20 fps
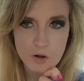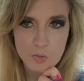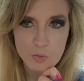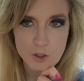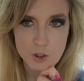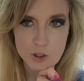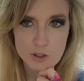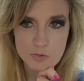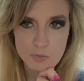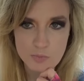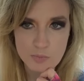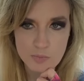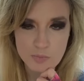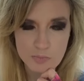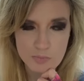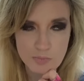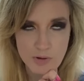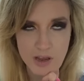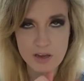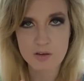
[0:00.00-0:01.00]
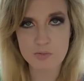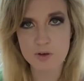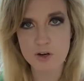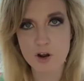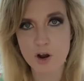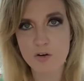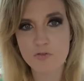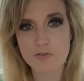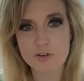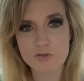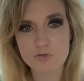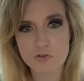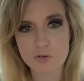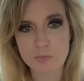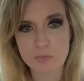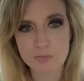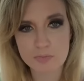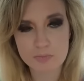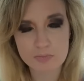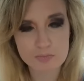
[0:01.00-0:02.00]
which is making me nervous
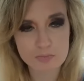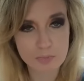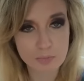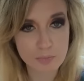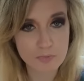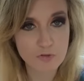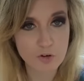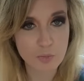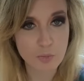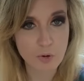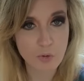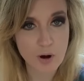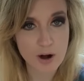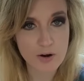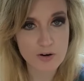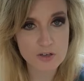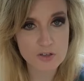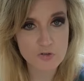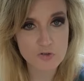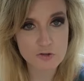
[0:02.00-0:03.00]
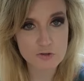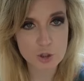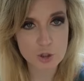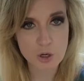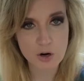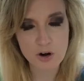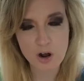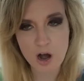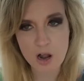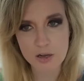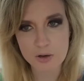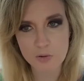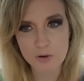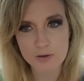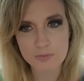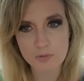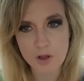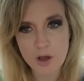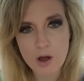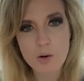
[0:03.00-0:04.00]
for, for Barrera's future in Hollywood.